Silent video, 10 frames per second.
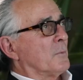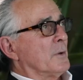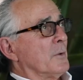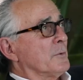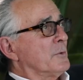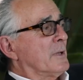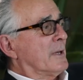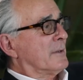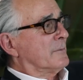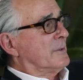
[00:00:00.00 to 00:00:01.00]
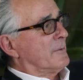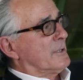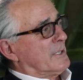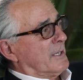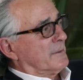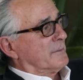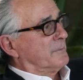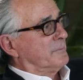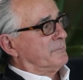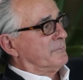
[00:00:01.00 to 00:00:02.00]
We don't do that. We never did that.
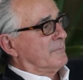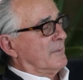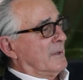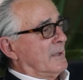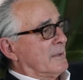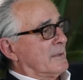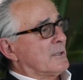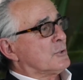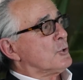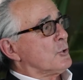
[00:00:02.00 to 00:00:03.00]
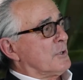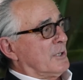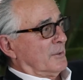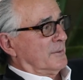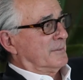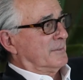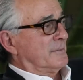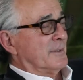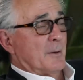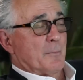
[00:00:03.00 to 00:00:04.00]
That's your deal,
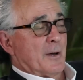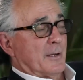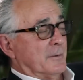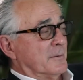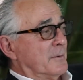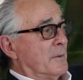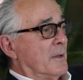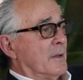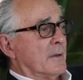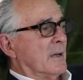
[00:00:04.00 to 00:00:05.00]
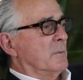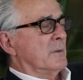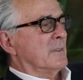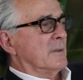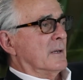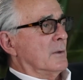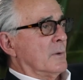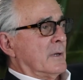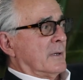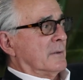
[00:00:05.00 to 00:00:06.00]
not mine. I wouldn't. I don't
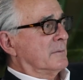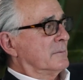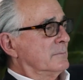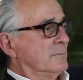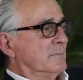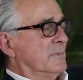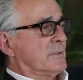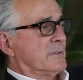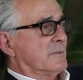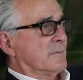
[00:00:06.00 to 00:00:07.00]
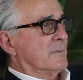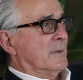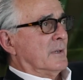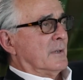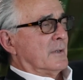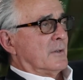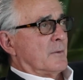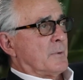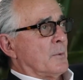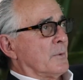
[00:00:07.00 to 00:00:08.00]
like it. It's
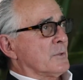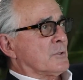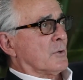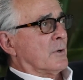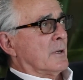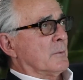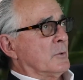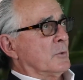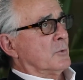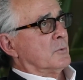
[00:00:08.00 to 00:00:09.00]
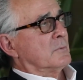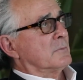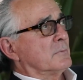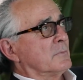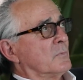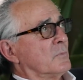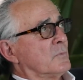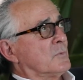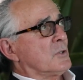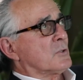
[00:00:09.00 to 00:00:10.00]
you have people on Instagram who
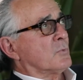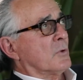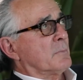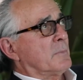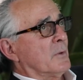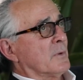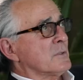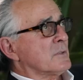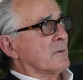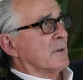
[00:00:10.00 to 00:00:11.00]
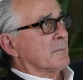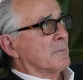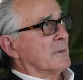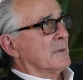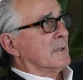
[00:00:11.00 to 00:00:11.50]
just want to be on Instagram.